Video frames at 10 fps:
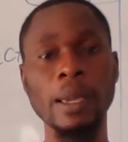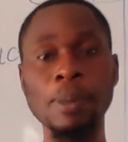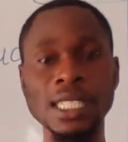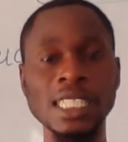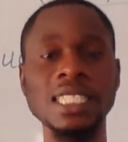a
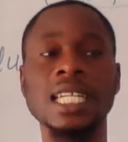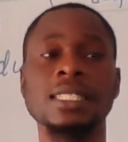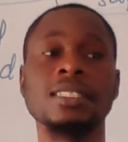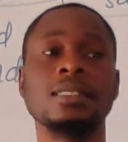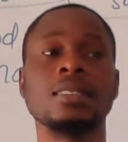body
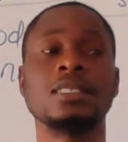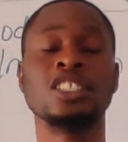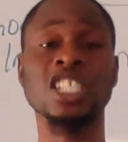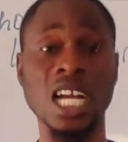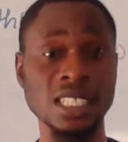that is
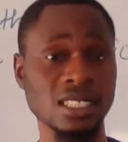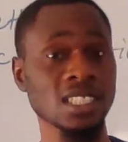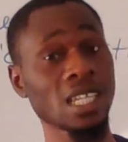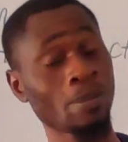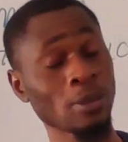charged
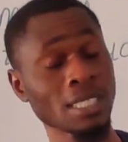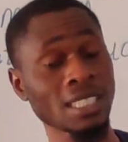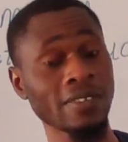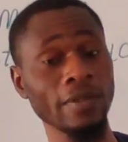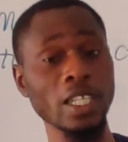either
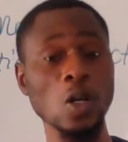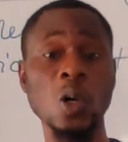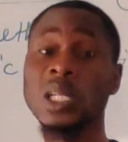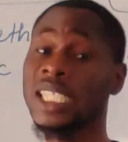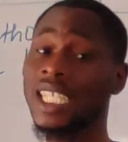positively
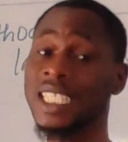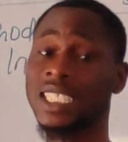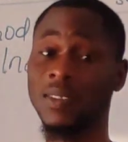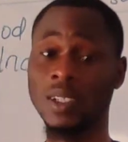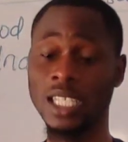or
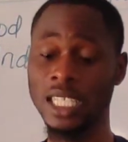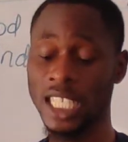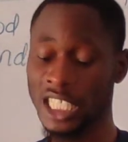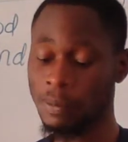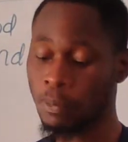negatively
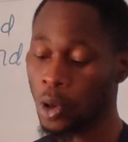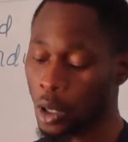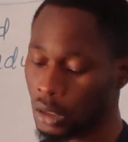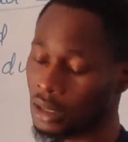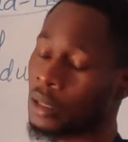is
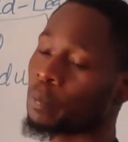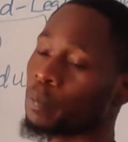brought